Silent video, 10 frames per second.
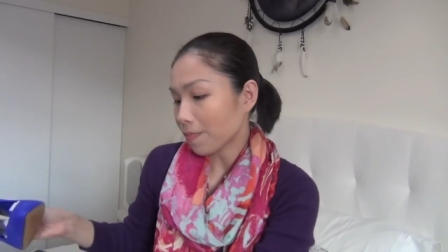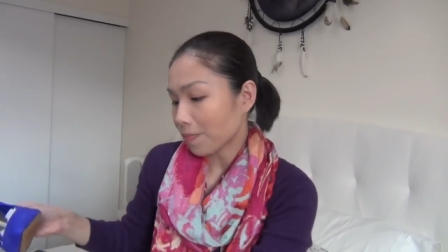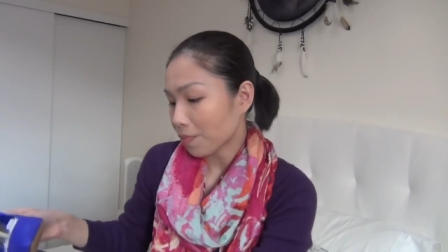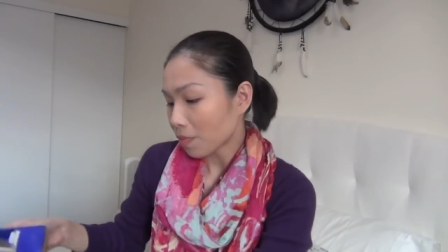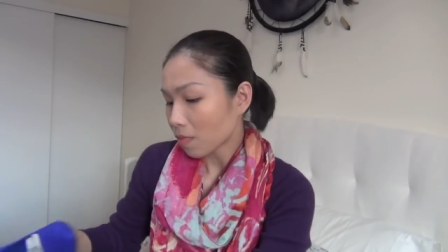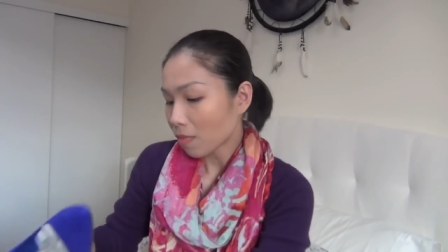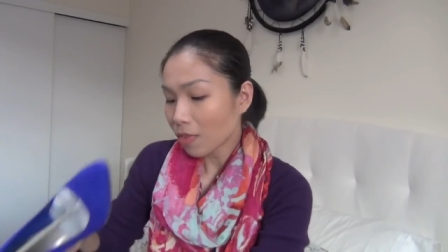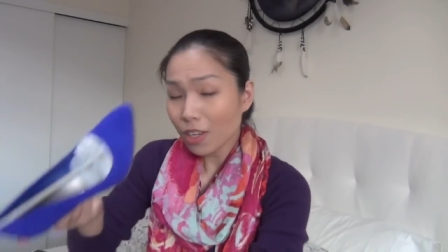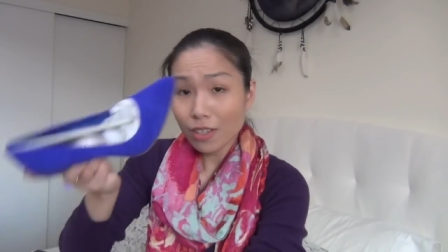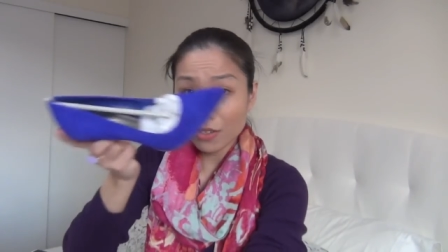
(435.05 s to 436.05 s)

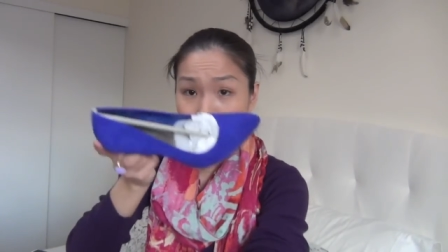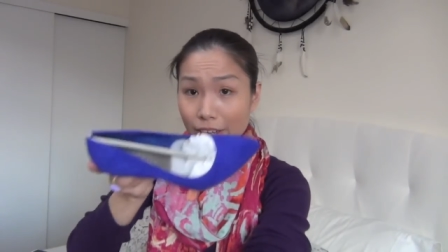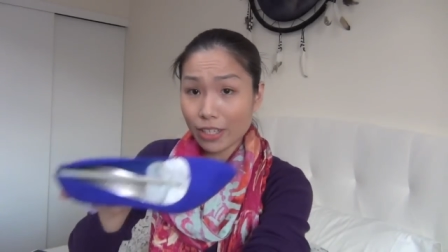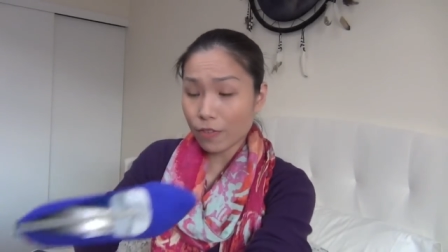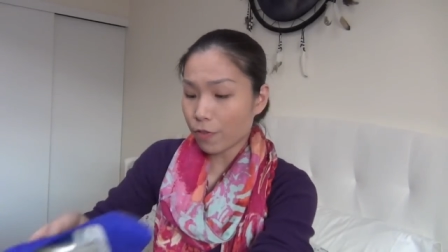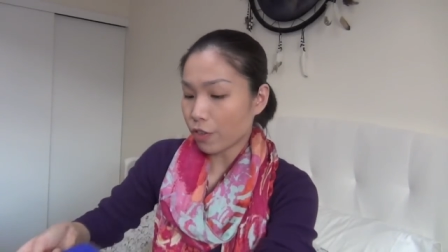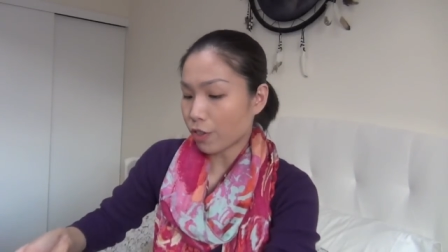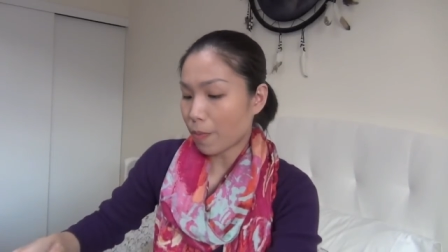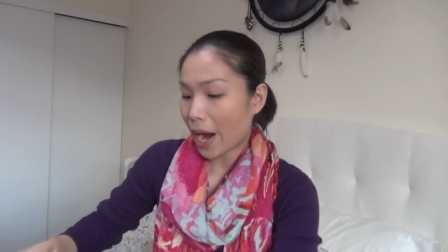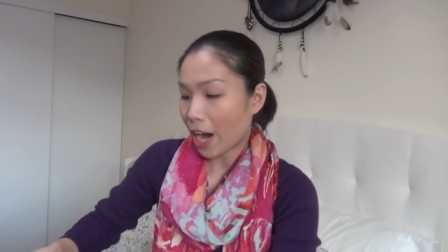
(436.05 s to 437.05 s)
So that's the
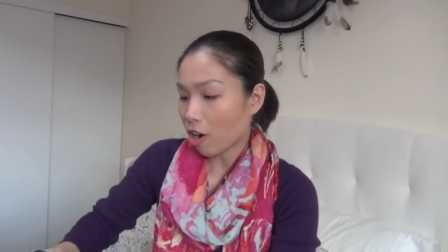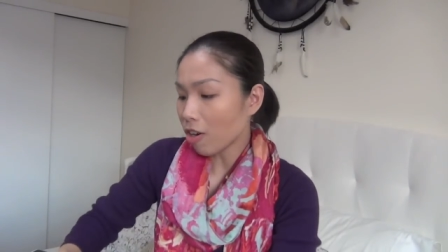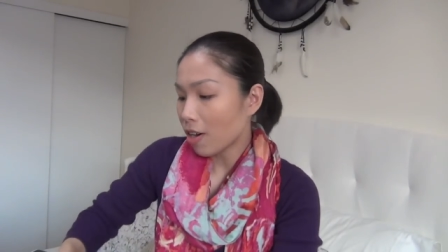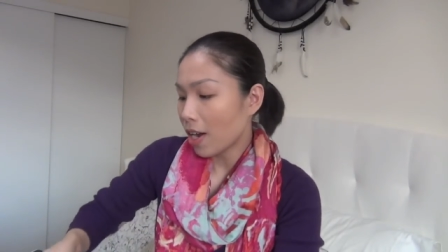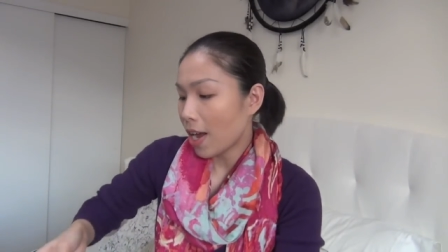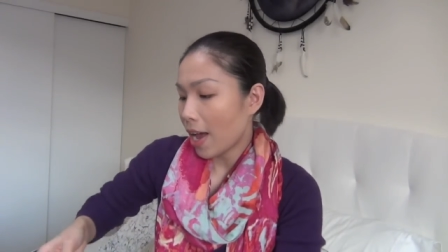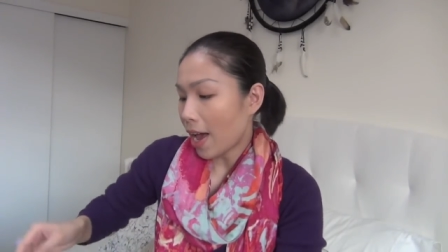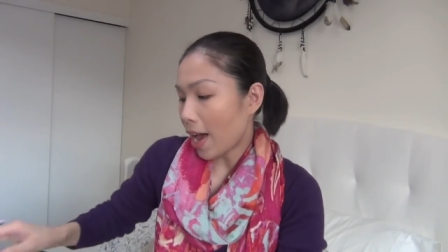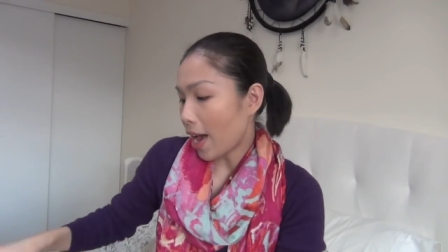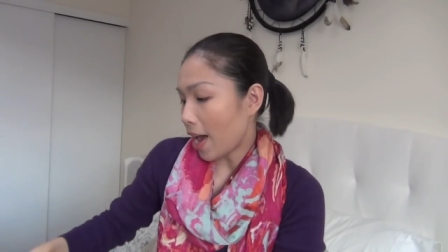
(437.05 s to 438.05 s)
first pair,
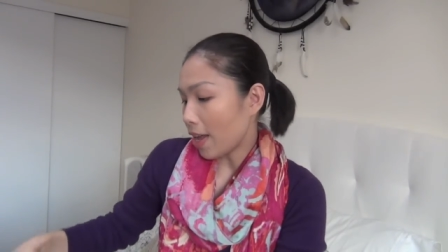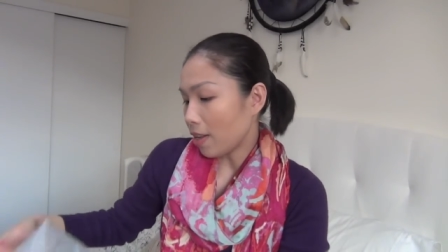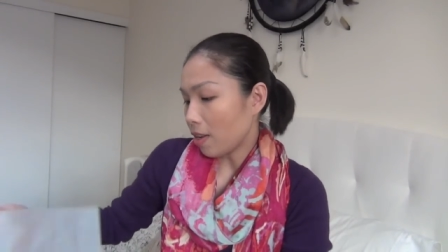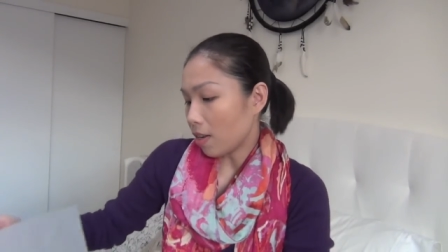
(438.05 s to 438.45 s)
and